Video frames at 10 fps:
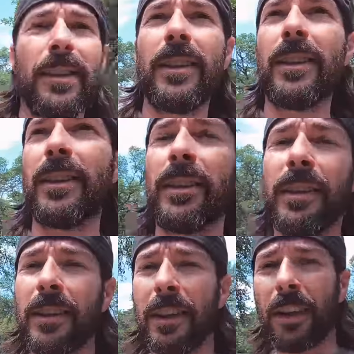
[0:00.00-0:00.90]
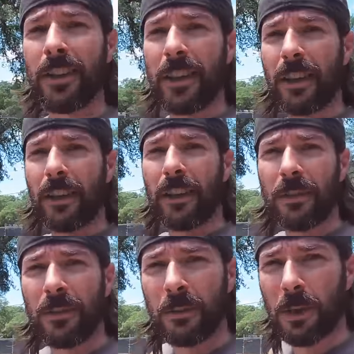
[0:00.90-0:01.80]
And then
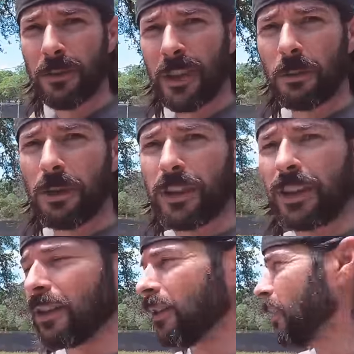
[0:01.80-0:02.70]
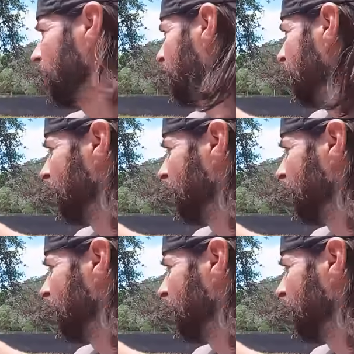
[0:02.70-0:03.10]
caretaker, moved him over here.